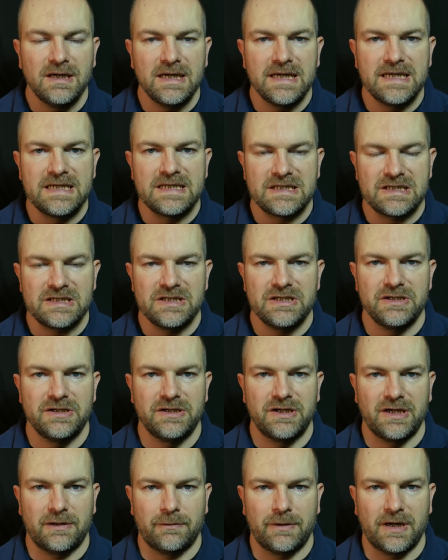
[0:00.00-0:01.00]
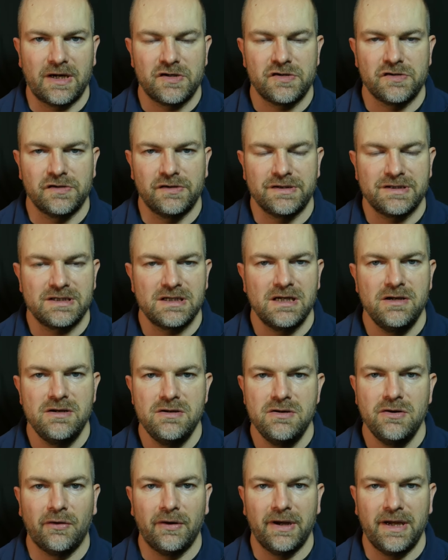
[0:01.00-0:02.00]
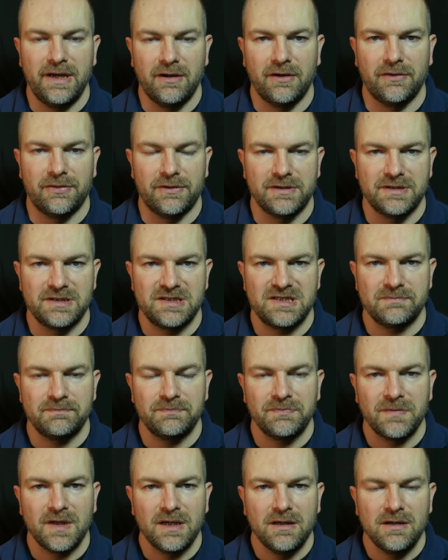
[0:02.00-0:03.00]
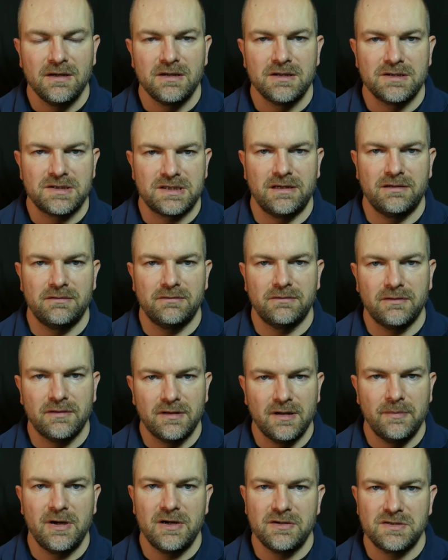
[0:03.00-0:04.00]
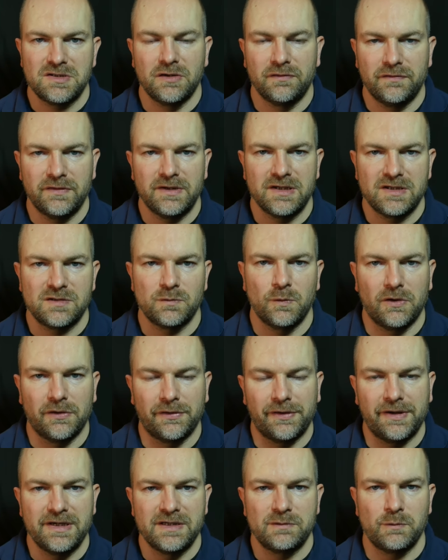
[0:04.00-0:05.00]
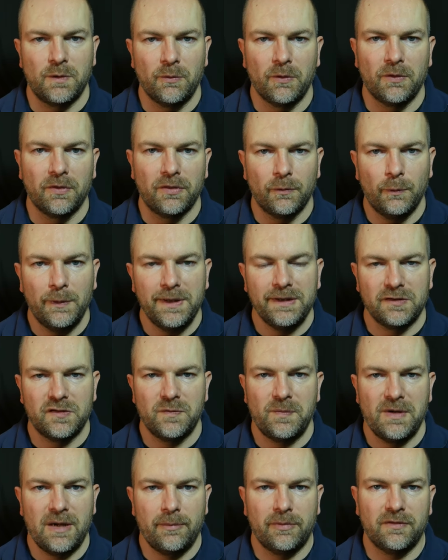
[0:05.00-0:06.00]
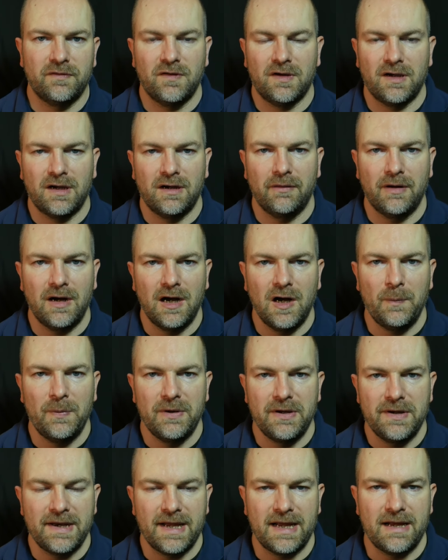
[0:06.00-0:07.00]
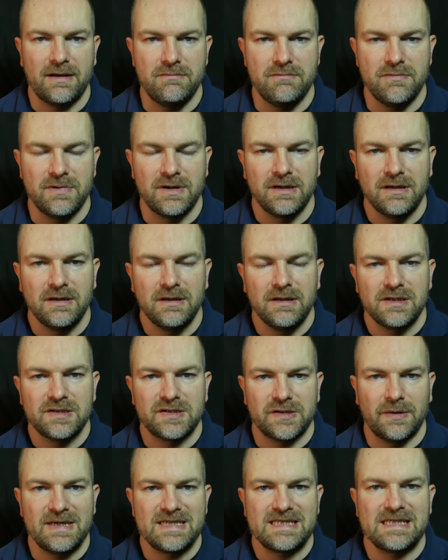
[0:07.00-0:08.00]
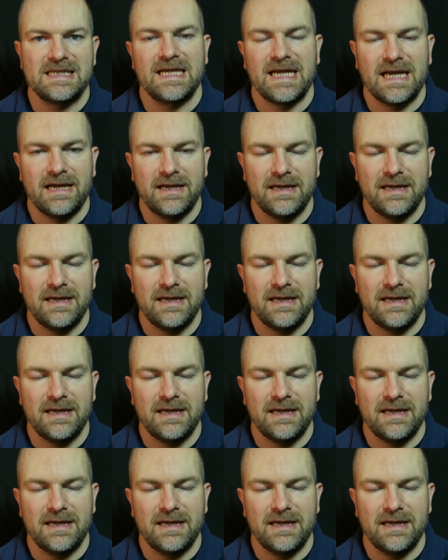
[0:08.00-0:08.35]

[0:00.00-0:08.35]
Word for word: in certain directions and not in others. So, the most obvious one is we want the wheel to be able to go up and down. So, as it ca-